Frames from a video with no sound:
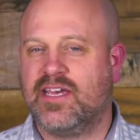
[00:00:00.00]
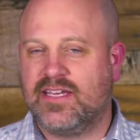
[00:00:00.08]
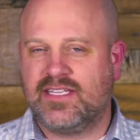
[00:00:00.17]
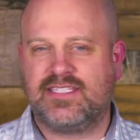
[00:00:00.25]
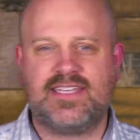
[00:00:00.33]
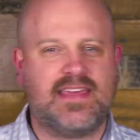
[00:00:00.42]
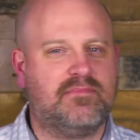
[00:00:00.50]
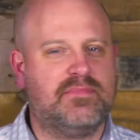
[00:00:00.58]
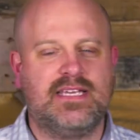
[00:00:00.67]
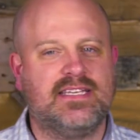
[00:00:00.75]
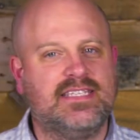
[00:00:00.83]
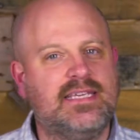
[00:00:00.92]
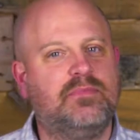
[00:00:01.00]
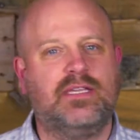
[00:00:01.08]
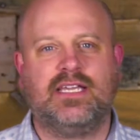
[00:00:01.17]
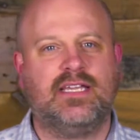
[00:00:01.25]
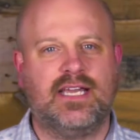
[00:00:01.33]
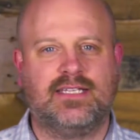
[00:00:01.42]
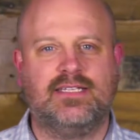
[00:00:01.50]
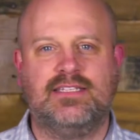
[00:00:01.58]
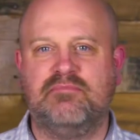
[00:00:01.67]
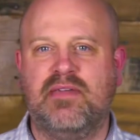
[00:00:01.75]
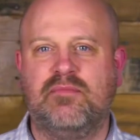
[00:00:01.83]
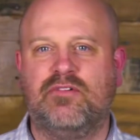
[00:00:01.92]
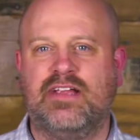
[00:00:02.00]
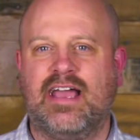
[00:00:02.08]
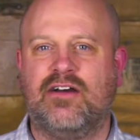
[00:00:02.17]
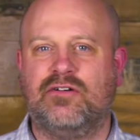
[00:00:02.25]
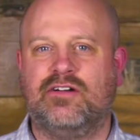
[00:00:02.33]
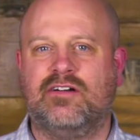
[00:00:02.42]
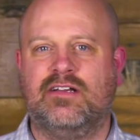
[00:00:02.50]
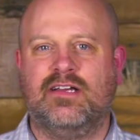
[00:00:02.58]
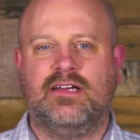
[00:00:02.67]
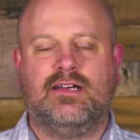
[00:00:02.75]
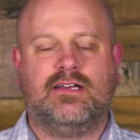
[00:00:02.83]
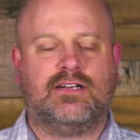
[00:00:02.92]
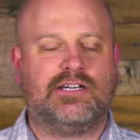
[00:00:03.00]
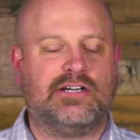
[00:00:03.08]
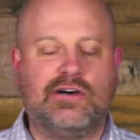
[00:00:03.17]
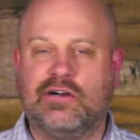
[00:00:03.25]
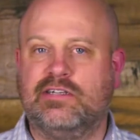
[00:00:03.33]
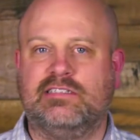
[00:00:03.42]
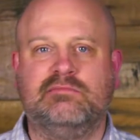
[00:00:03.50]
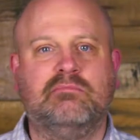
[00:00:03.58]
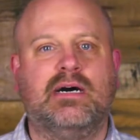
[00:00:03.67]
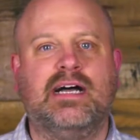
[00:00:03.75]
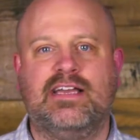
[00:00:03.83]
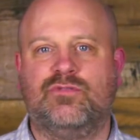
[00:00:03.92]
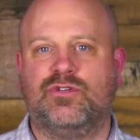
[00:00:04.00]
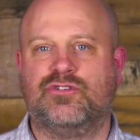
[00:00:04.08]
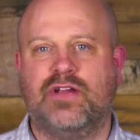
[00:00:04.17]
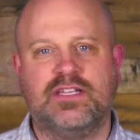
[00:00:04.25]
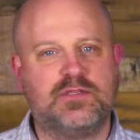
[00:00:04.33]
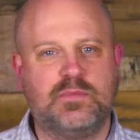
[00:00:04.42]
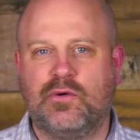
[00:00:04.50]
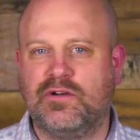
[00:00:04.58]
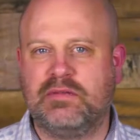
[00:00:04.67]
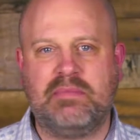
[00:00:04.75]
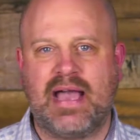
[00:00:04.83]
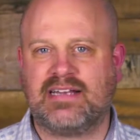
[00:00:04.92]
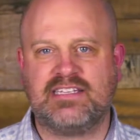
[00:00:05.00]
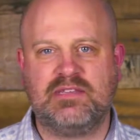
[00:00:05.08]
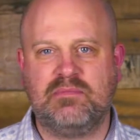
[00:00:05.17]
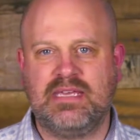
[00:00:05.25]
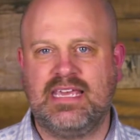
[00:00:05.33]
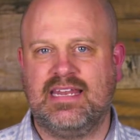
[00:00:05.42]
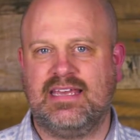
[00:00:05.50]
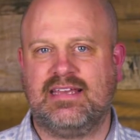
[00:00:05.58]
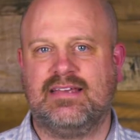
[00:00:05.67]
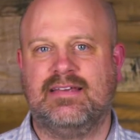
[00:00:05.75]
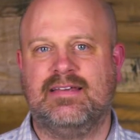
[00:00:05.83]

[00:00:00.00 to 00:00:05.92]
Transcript: scent being deeply connected to memory, how her heart and mind were transported back to the beginning,